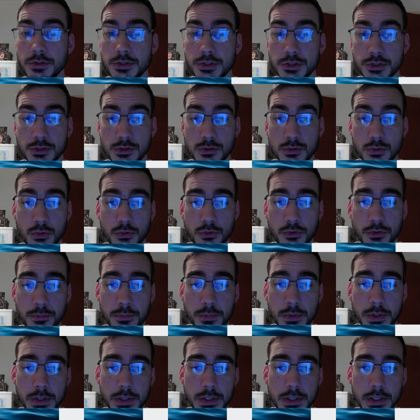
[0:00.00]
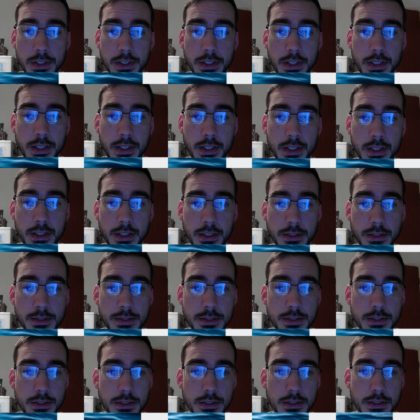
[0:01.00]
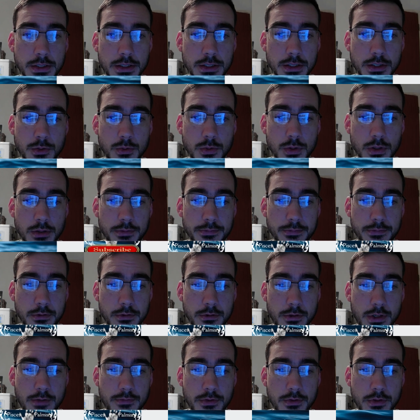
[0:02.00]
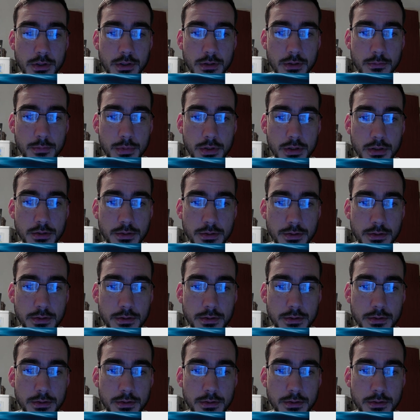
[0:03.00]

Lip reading: Scorn them, and you are forever burned.